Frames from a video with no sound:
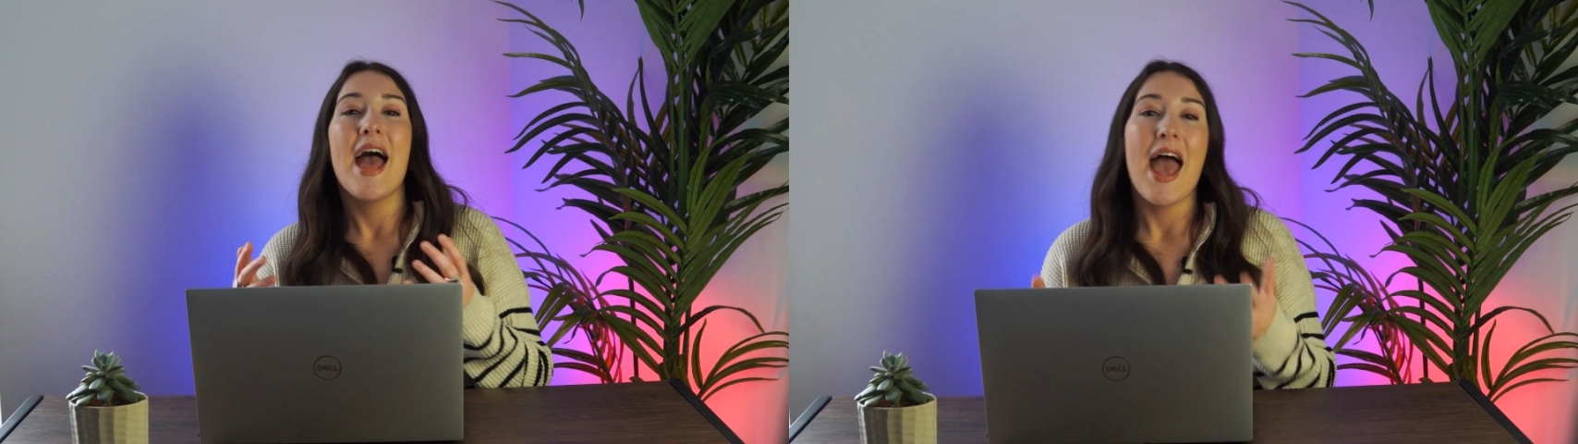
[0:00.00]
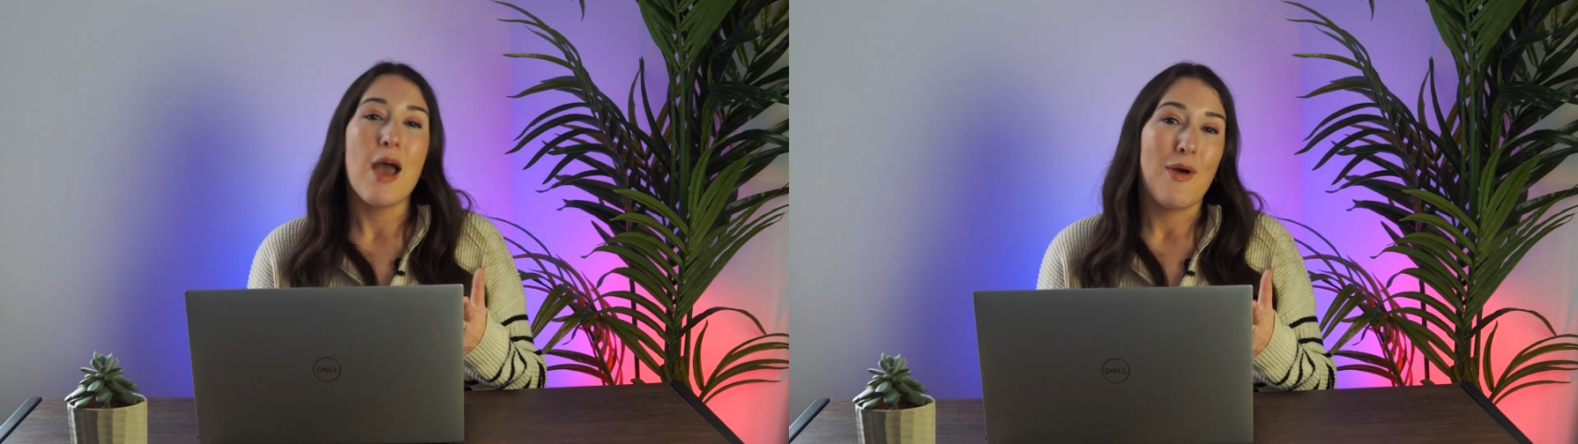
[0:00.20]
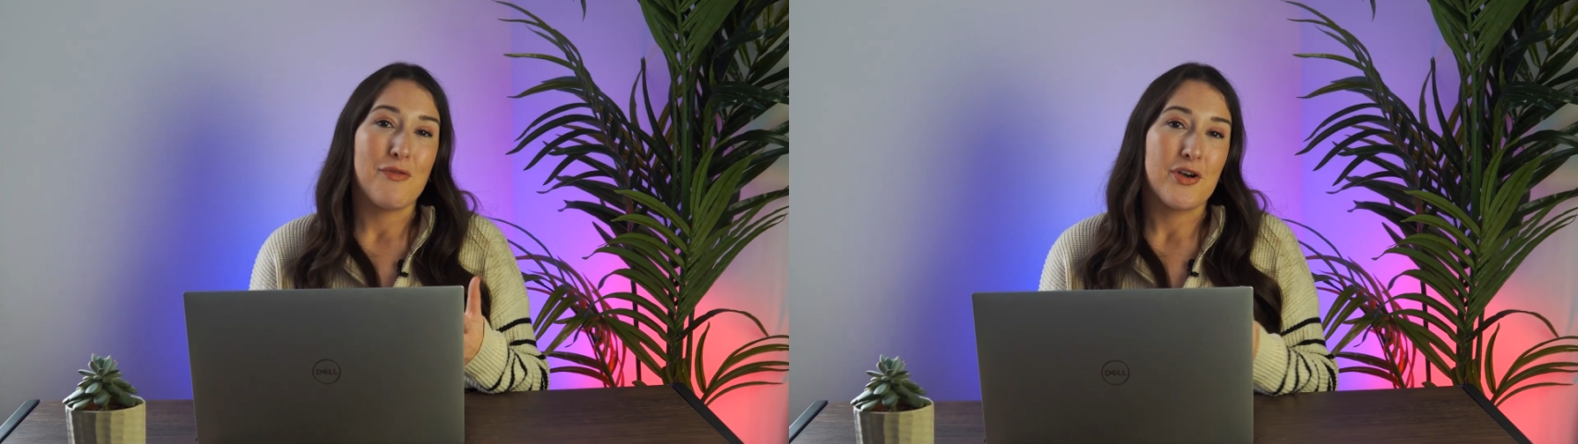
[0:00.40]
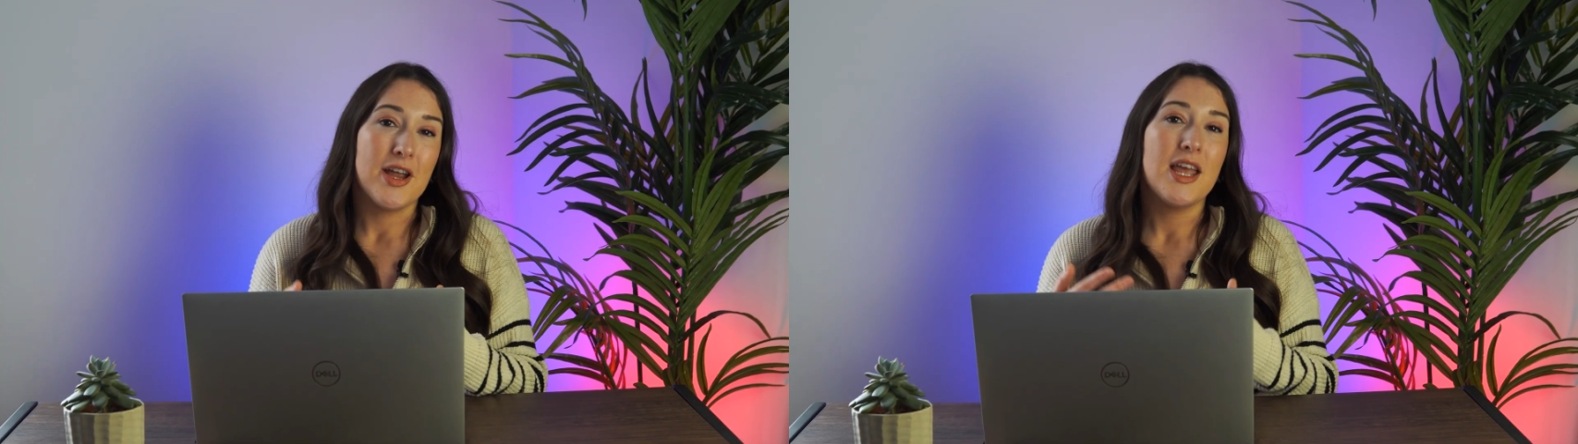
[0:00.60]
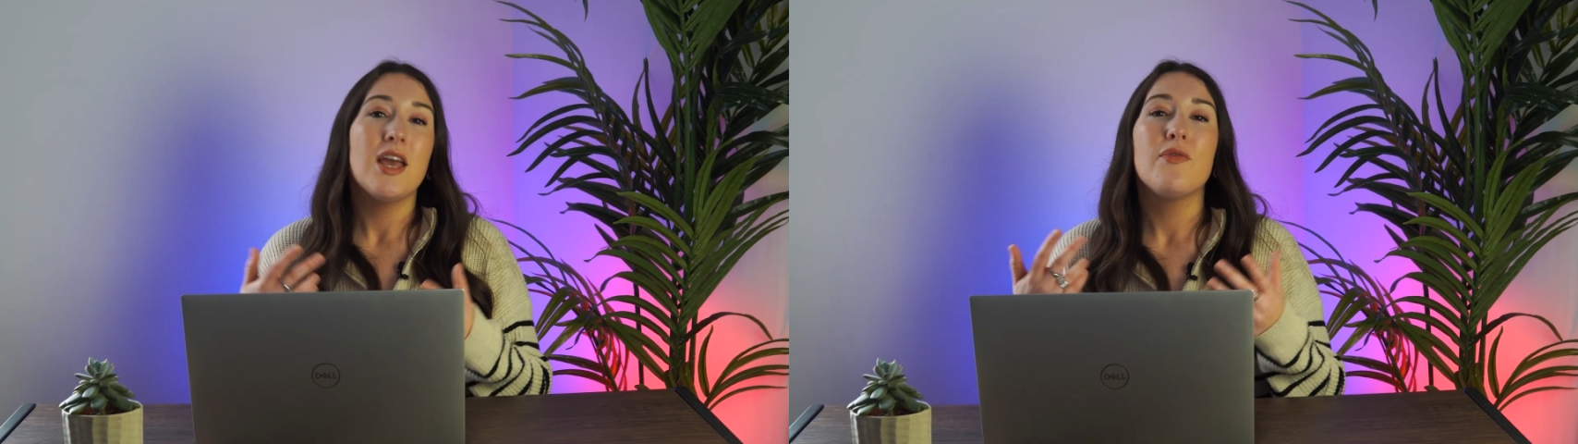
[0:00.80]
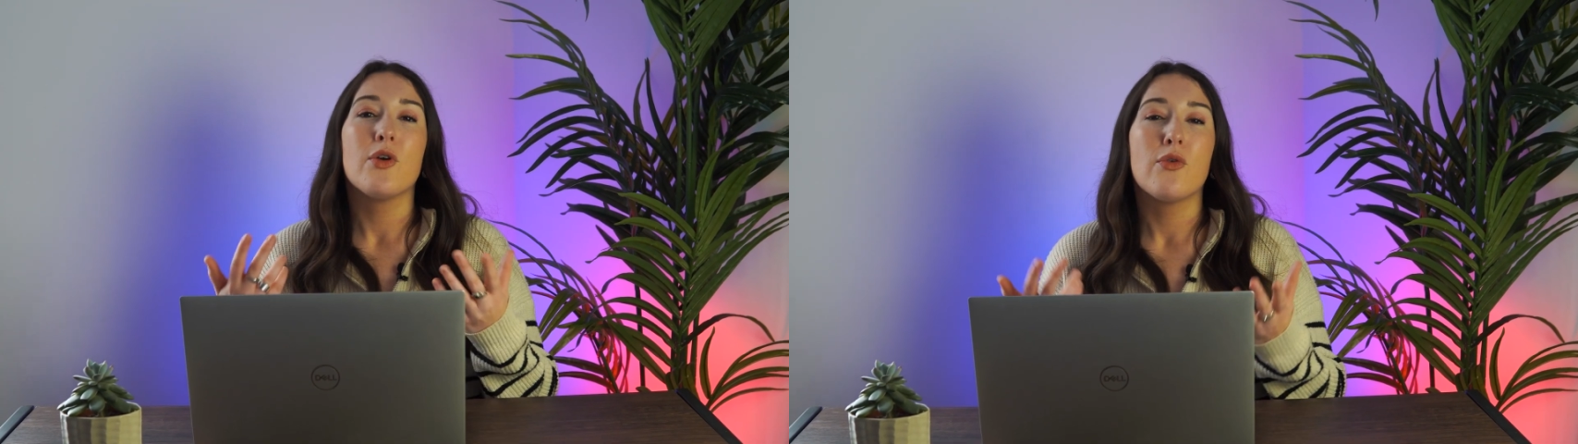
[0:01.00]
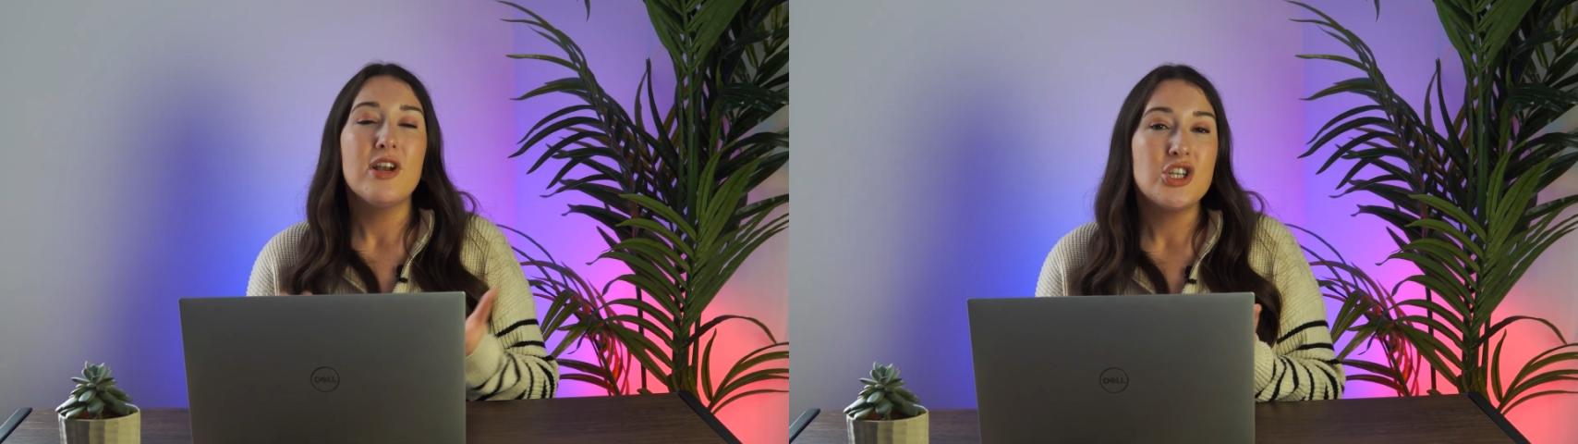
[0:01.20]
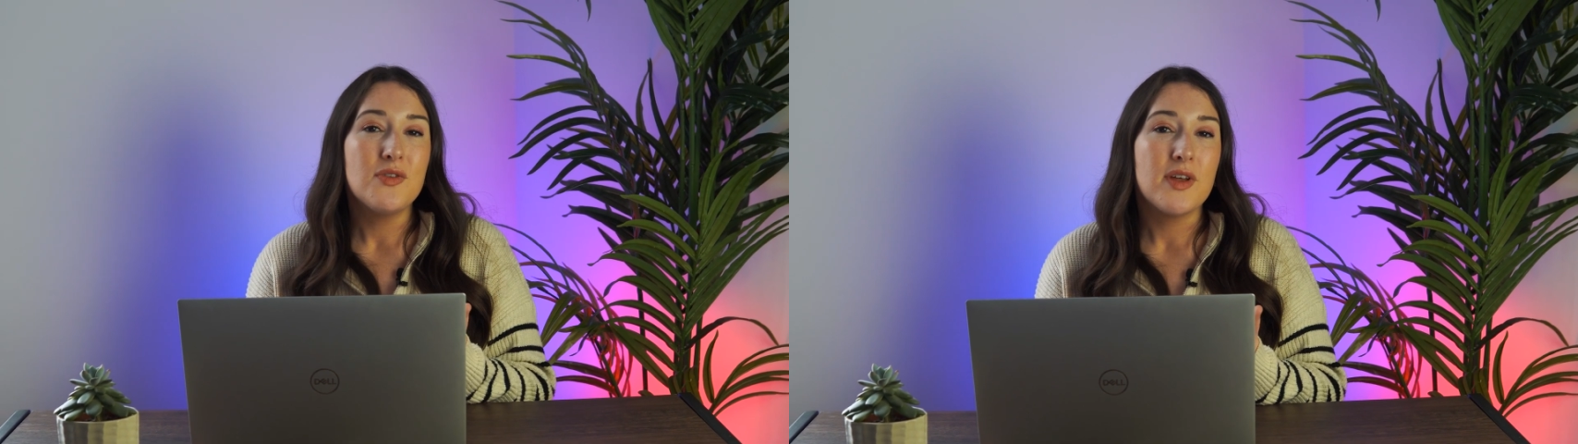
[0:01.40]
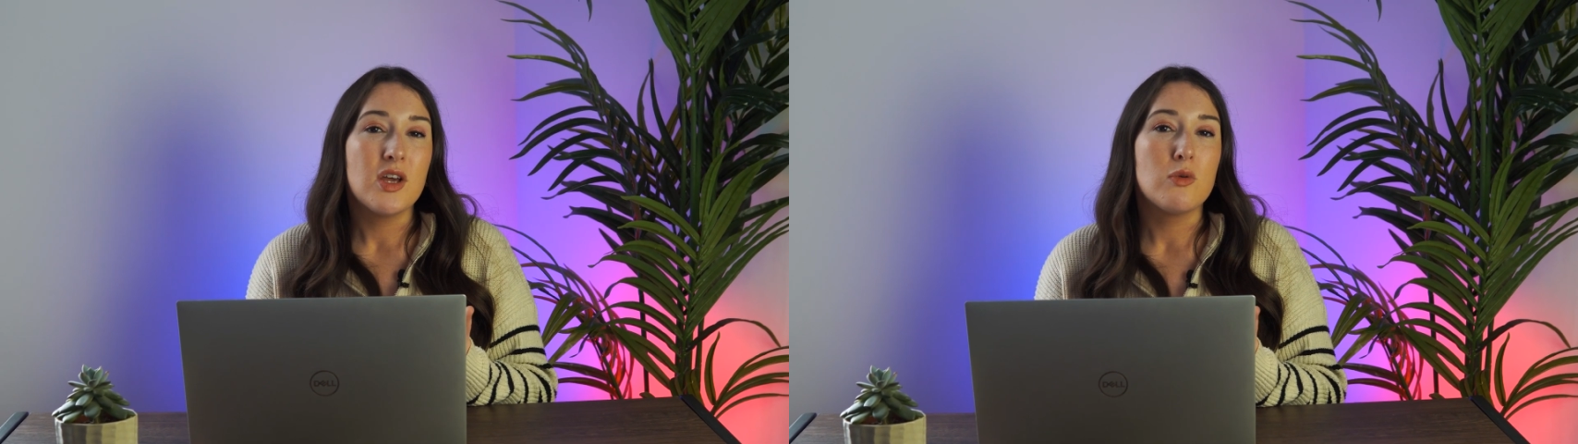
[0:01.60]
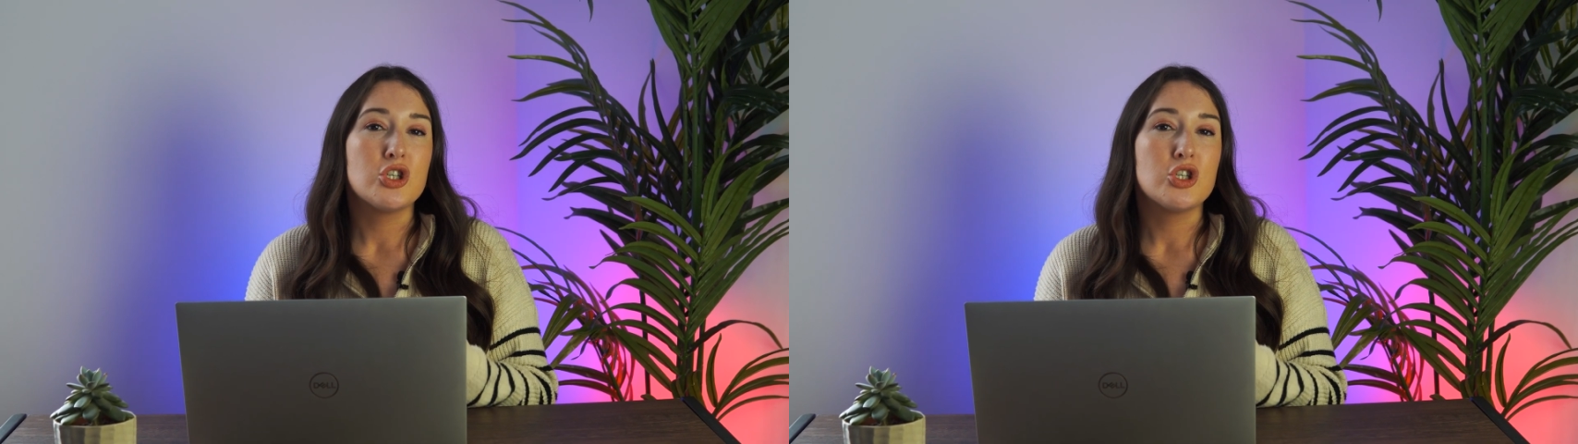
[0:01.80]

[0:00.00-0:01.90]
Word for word: However, if your original video was